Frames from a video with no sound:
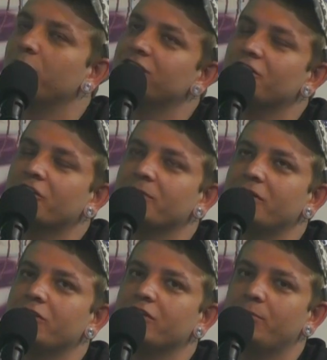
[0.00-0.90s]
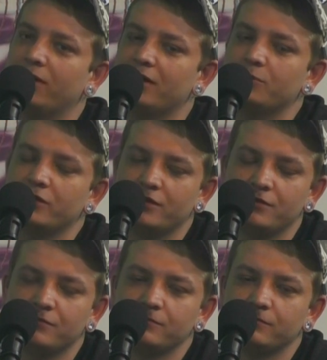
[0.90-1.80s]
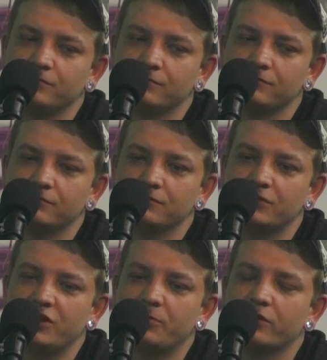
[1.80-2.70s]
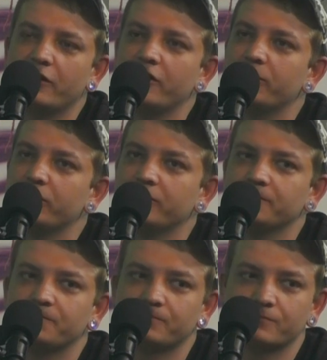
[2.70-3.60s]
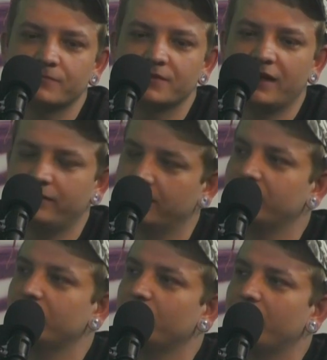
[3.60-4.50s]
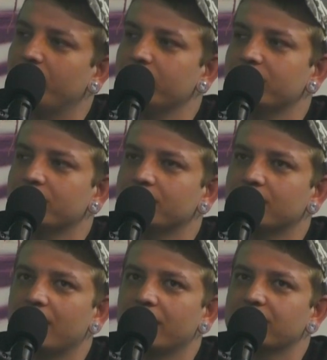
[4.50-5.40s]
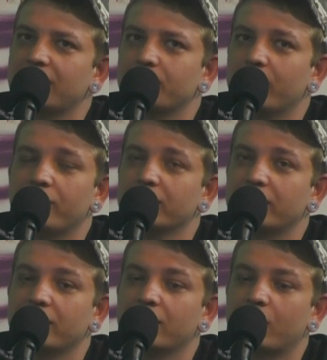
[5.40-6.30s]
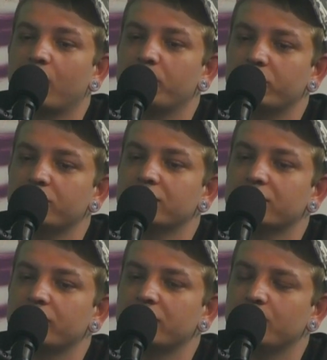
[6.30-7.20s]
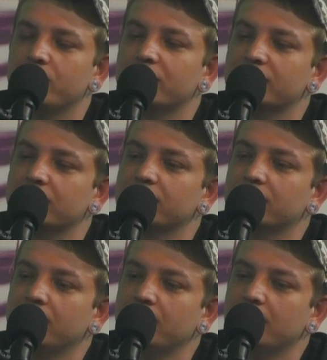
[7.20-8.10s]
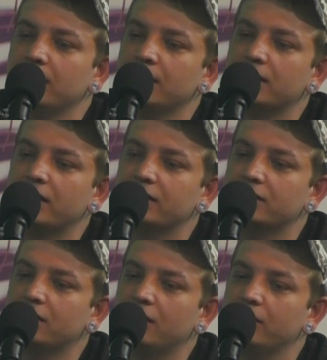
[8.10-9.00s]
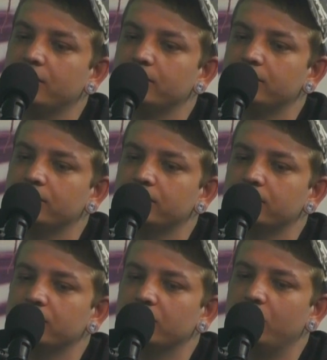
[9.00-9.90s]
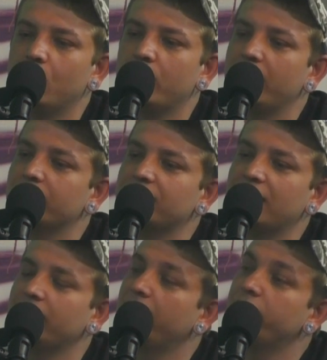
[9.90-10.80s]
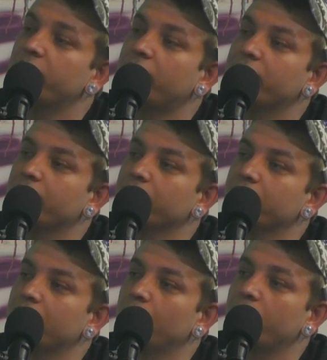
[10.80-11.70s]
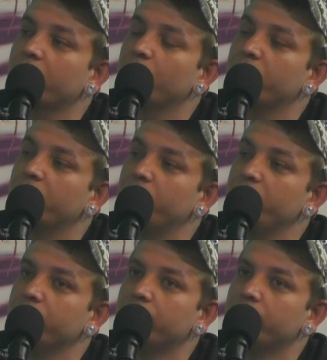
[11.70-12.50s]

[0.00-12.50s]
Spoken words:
just talking about it on the pod with cheaper therapy, like the shit you had posted. That's like, bro, I feel like like our producers are really the ones that's going outside the area right now and working with bigger people.